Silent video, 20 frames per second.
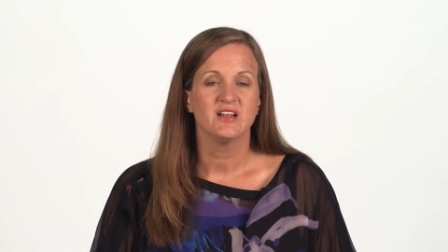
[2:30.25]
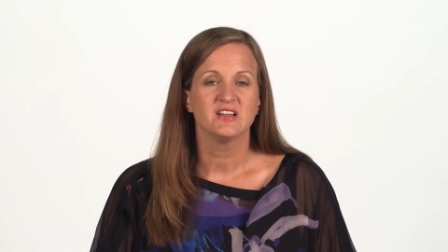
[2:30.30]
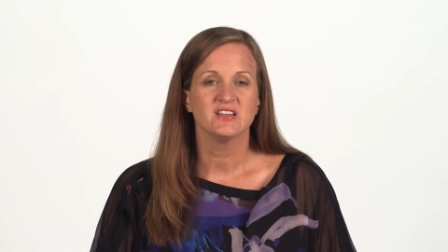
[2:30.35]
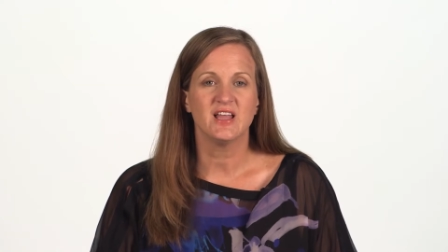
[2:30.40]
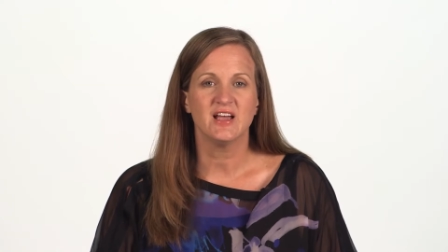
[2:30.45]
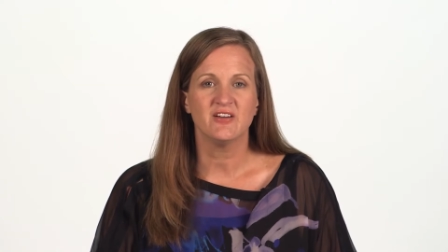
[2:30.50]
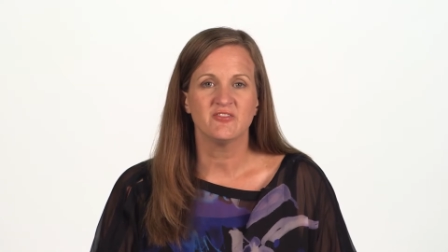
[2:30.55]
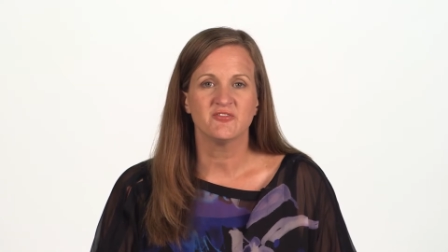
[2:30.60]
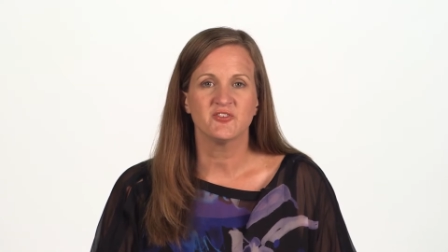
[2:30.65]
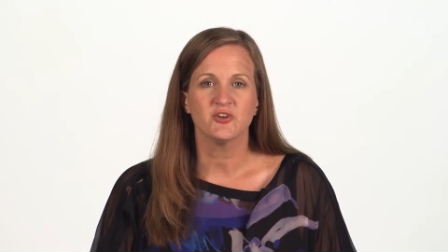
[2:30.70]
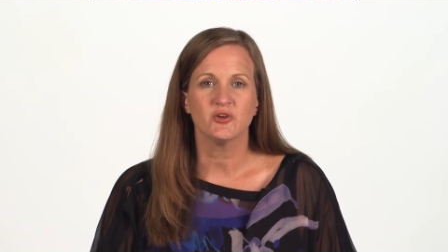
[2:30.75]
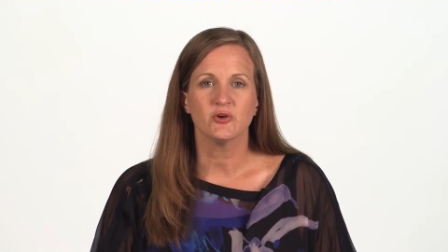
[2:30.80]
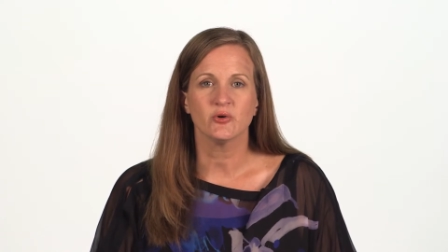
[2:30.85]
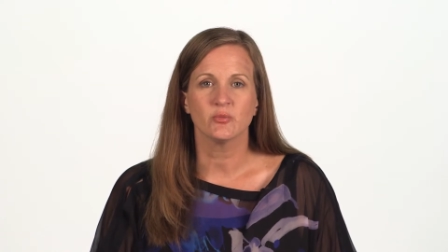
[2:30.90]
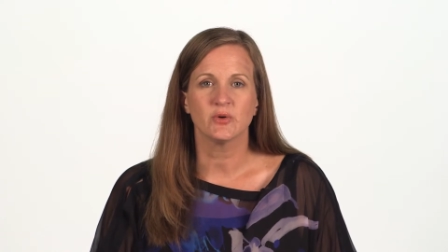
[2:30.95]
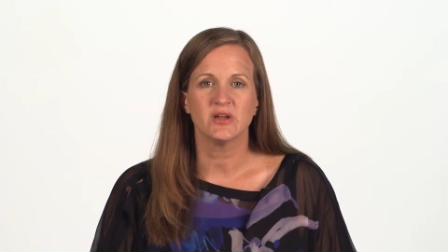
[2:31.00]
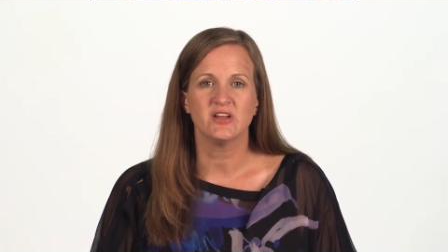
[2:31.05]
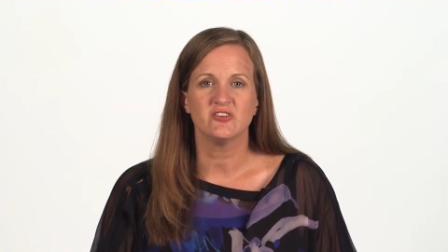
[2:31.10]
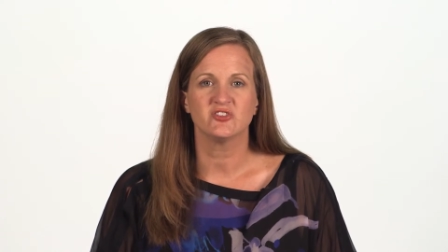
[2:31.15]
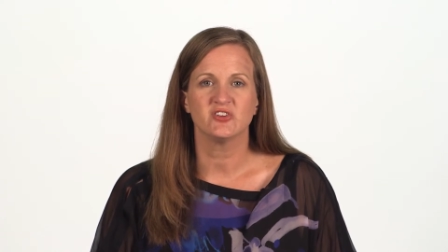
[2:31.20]
left a
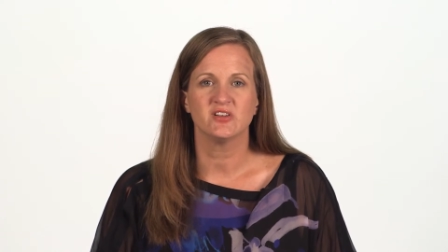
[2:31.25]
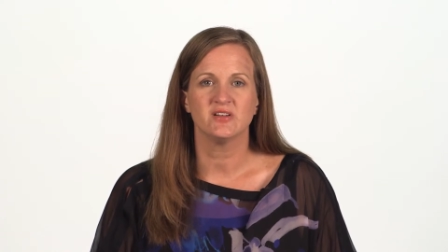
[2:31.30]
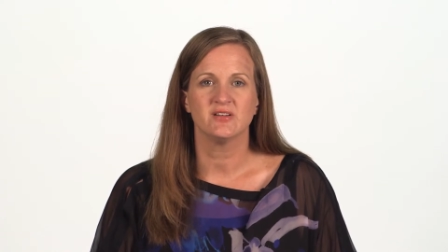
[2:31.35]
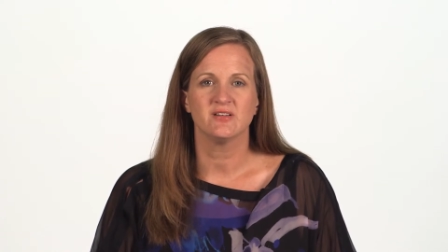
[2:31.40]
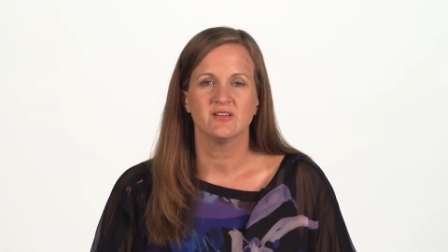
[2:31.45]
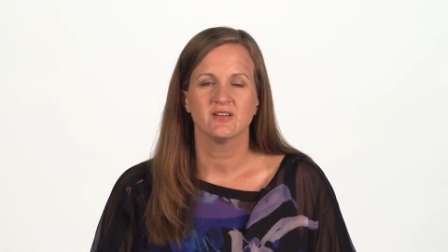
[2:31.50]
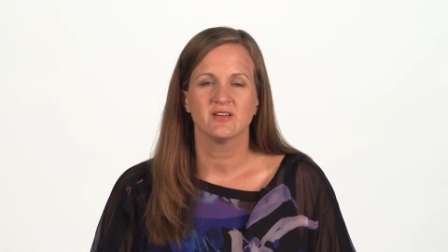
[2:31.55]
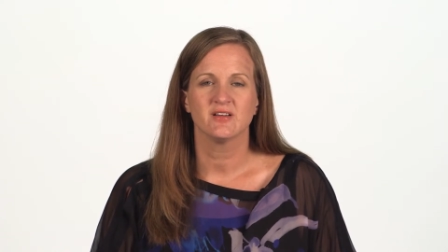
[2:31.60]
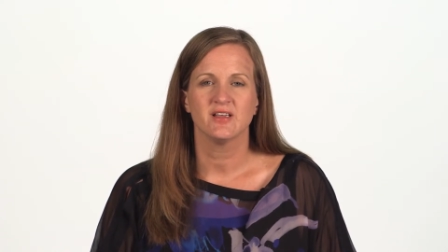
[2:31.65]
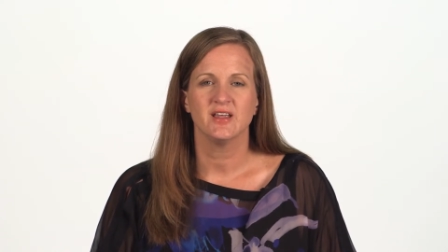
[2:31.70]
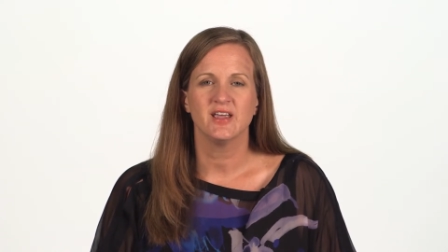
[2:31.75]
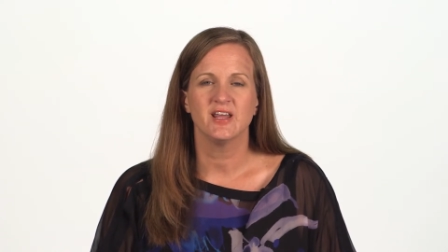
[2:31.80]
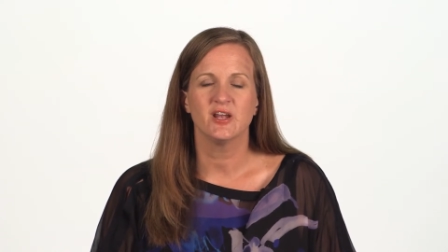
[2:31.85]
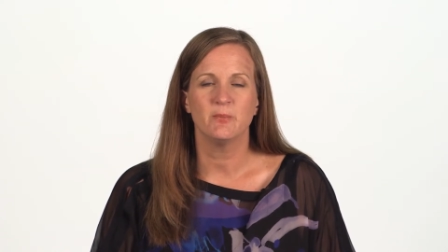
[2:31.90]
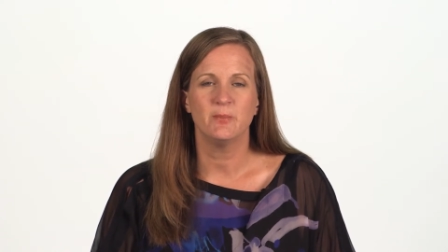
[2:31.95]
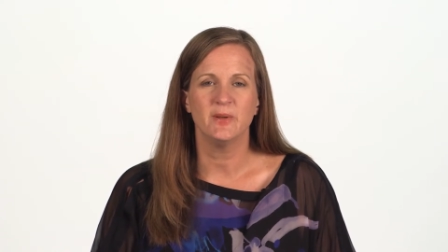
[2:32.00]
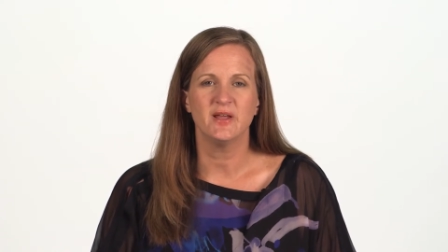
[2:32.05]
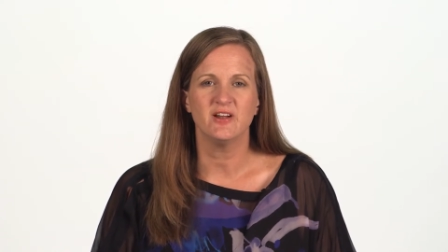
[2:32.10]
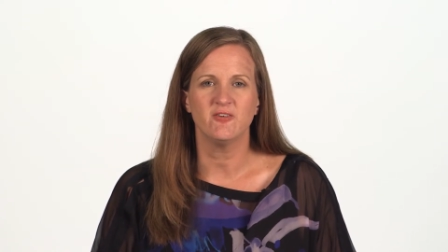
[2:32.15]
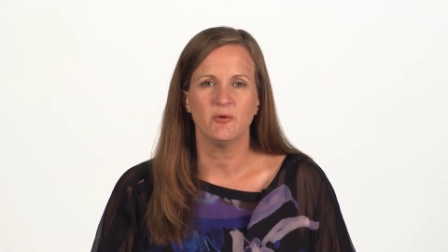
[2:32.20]
region in a
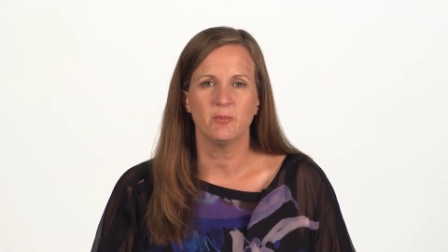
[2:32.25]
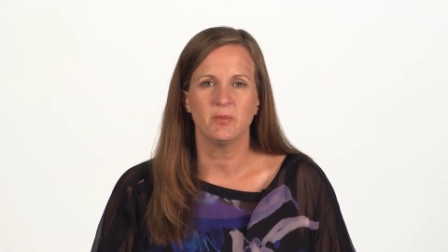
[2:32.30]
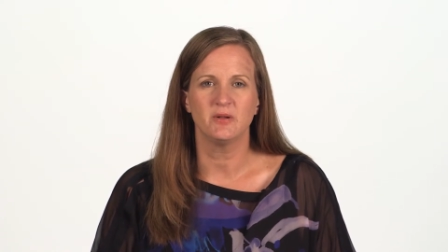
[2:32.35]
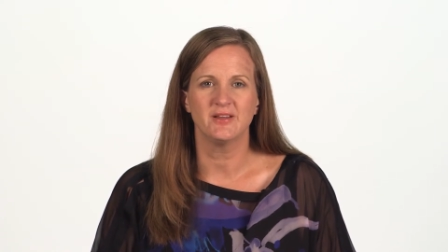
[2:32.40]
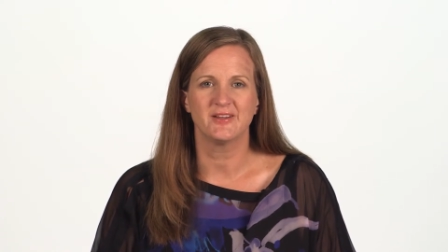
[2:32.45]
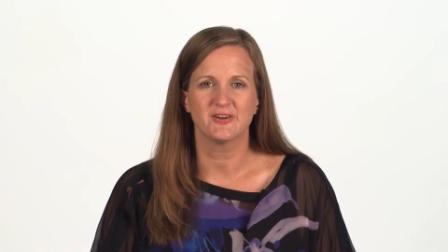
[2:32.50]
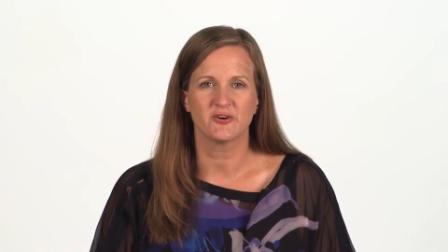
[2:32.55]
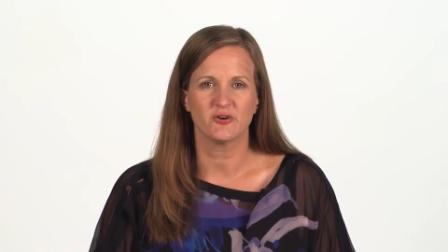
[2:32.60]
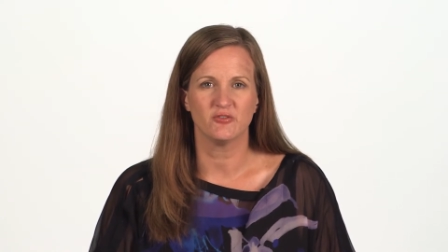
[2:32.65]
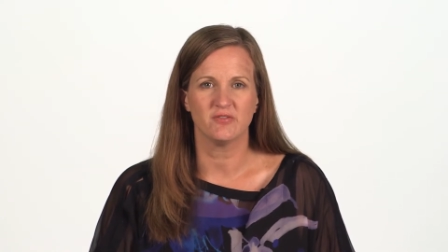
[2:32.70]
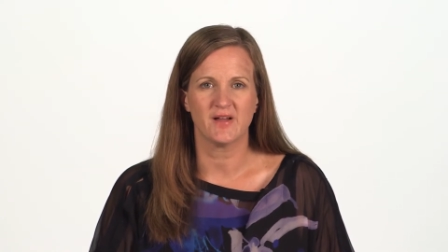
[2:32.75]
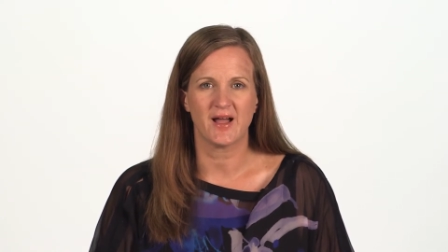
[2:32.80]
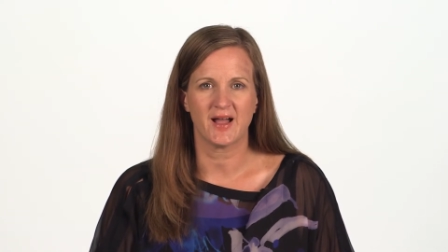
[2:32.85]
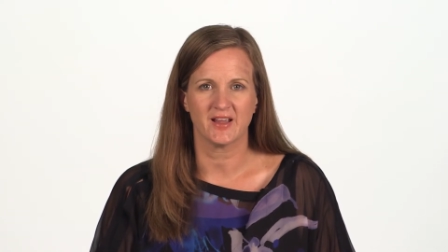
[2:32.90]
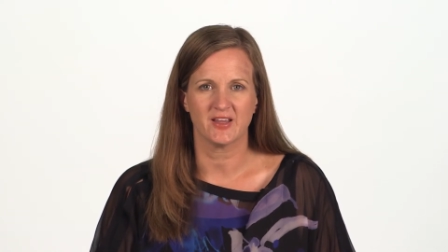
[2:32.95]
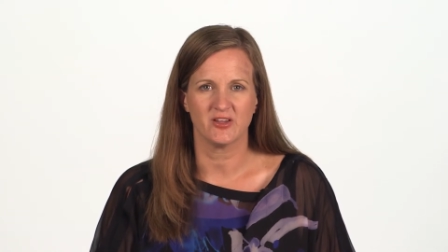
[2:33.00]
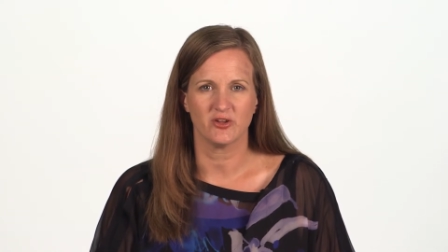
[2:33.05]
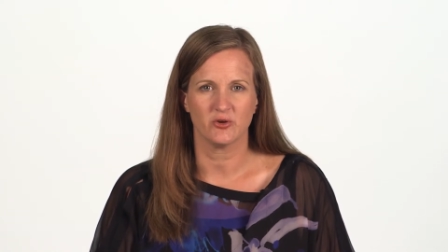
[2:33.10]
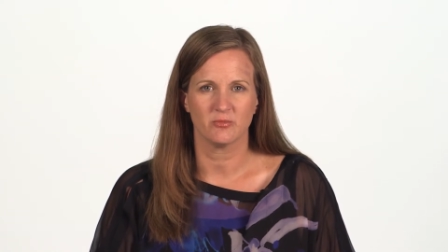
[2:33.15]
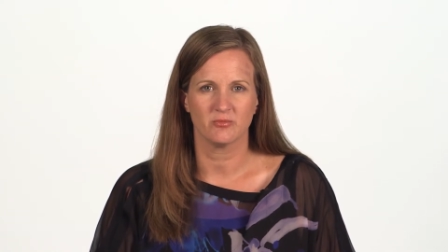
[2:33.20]
bit of a political
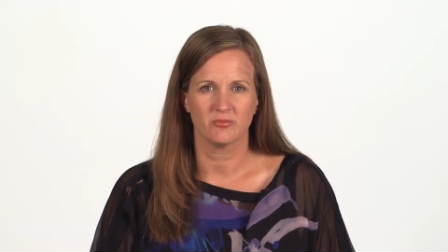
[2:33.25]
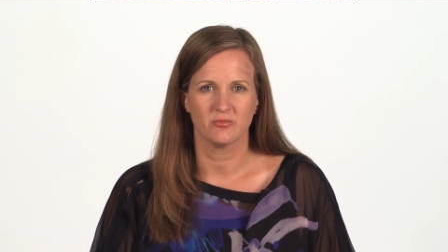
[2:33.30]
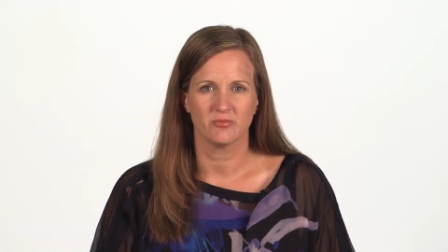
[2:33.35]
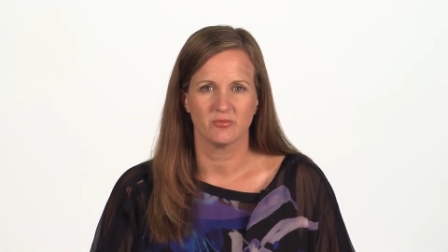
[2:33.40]
vacuum.